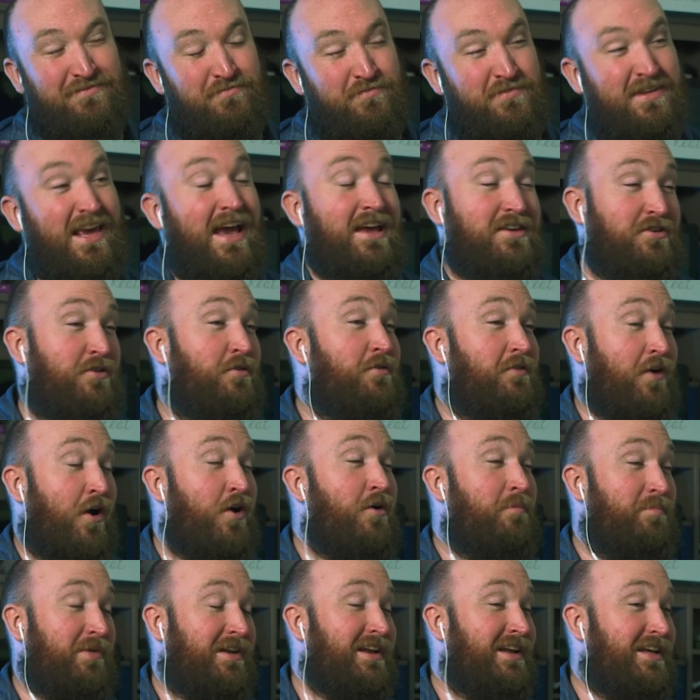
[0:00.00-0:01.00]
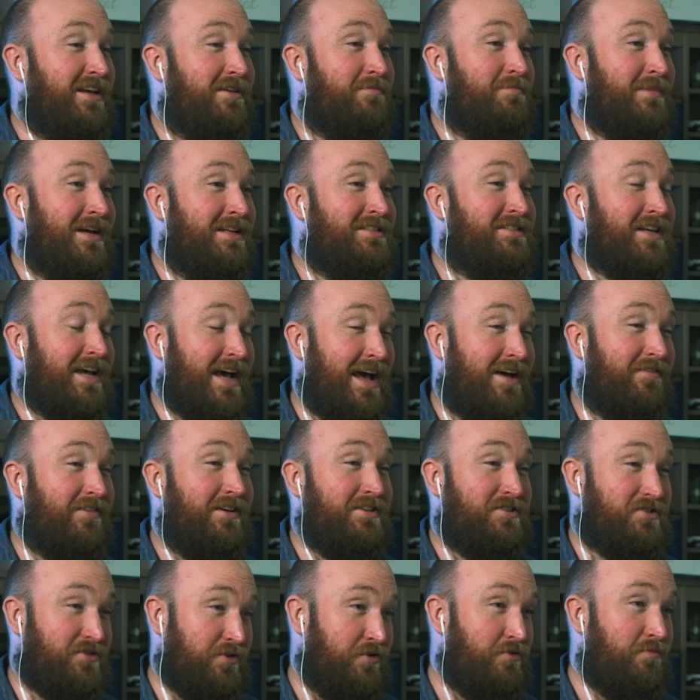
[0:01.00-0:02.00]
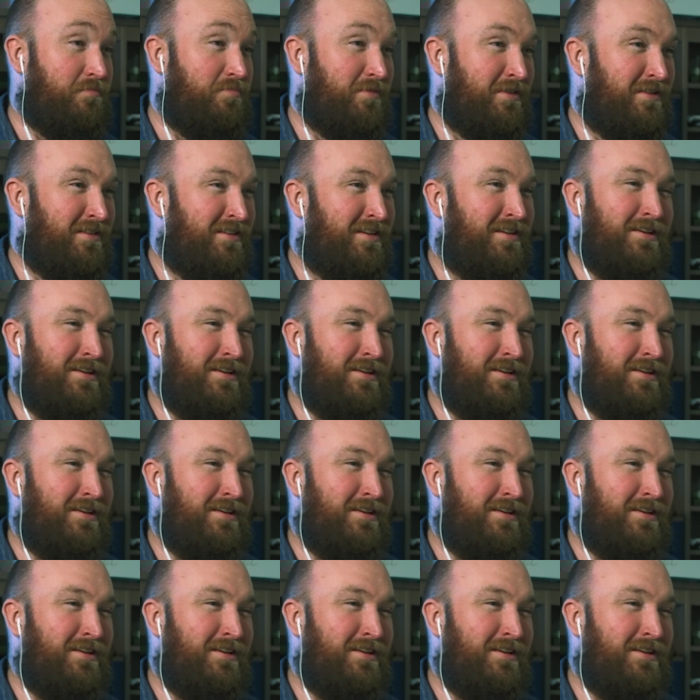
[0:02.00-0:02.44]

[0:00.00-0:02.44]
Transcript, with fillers: Yet you openly admit to having soup.